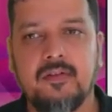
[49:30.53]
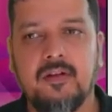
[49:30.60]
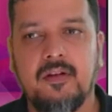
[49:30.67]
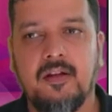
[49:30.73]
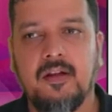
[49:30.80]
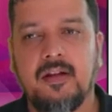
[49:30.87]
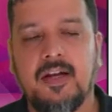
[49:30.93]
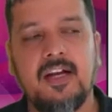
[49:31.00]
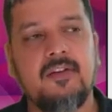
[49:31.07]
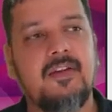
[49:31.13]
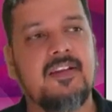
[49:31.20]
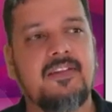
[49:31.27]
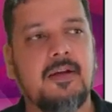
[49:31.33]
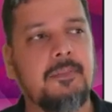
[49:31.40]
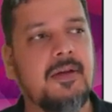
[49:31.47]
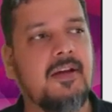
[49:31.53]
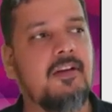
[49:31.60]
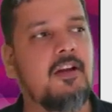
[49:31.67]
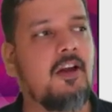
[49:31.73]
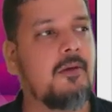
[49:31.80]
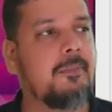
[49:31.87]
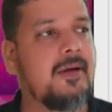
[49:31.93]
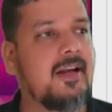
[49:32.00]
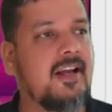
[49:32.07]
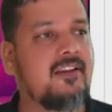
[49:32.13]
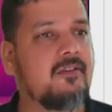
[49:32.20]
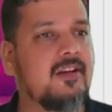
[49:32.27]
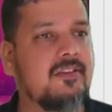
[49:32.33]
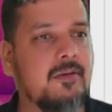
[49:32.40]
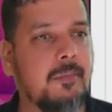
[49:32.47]
Right? Where supplier will not pay tax,
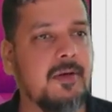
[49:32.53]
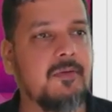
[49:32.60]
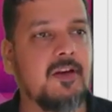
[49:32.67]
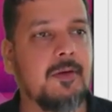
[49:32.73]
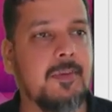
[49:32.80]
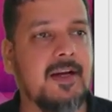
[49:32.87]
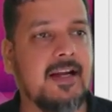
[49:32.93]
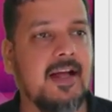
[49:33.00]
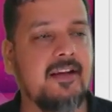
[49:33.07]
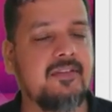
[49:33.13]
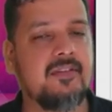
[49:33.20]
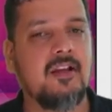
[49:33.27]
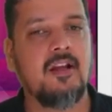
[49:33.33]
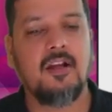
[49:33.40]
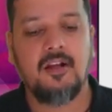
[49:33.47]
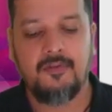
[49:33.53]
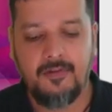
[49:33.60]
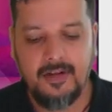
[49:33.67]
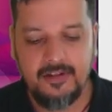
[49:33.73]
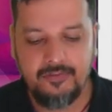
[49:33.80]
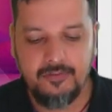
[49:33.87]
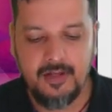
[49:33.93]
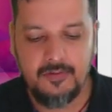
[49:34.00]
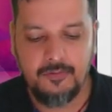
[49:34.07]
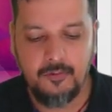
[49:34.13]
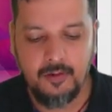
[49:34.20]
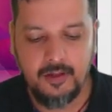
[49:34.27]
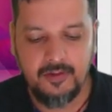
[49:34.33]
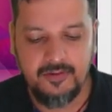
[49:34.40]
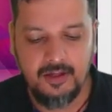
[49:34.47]
recipient will pay tax. First, we are
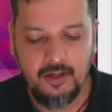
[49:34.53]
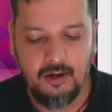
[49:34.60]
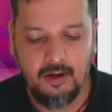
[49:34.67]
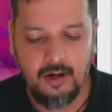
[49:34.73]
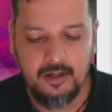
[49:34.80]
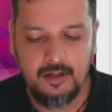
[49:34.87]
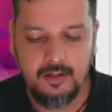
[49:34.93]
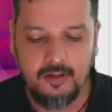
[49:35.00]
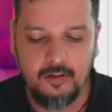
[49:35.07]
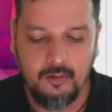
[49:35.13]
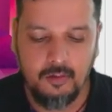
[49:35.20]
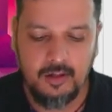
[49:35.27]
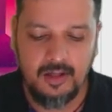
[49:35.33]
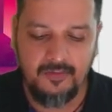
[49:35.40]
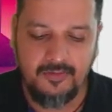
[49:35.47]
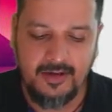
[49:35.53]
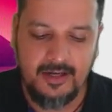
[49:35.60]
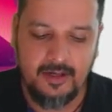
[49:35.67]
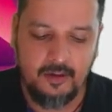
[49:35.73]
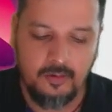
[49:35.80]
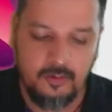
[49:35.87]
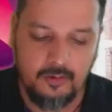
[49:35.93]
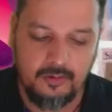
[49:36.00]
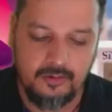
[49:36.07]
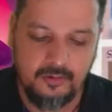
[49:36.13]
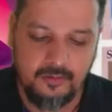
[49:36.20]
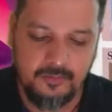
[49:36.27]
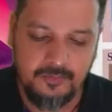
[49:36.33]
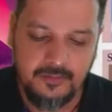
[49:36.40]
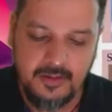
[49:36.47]
focusing on notified goods.